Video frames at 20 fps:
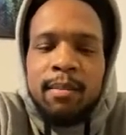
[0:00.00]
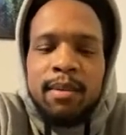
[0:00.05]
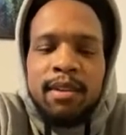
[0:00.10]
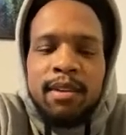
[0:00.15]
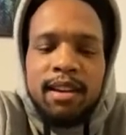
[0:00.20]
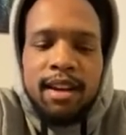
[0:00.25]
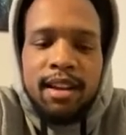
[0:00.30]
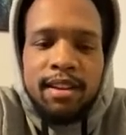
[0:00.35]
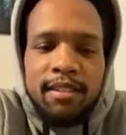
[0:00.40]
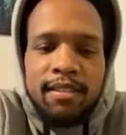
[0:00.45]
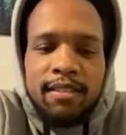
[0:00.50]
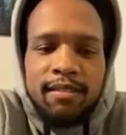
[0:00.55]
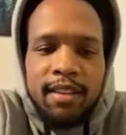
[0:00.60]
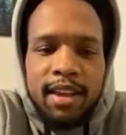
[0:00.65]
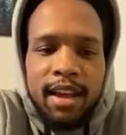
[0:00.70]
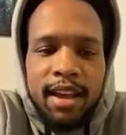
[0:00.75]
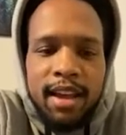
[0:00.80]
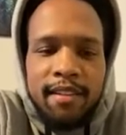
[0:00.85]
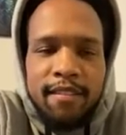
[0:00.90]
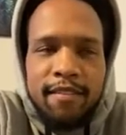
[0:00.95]
but not
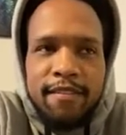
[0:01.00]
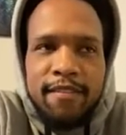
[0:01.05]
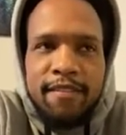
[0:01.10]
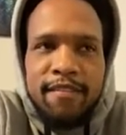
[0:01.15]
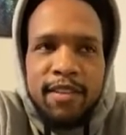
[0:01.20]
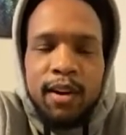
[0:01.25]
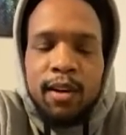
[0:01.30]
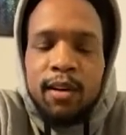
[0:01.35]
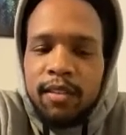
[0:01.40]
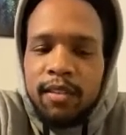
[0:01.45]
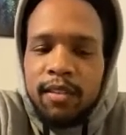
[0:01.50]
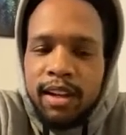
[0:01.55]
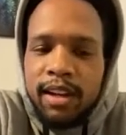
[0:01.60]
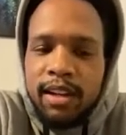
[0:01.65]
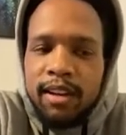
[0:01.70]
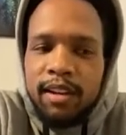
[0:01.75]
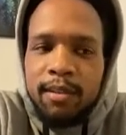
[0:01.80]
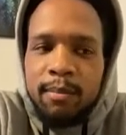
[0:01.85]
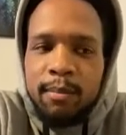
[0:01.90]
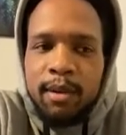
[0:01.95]
felt there.